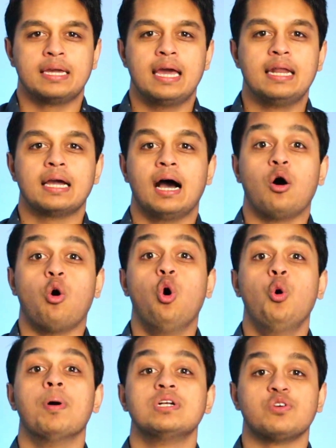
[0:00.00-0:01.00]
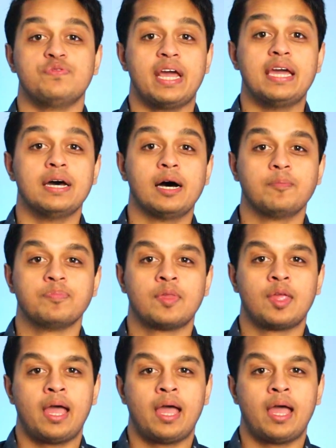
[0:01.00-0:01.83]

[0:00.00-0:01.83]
getting a whole bunch of data.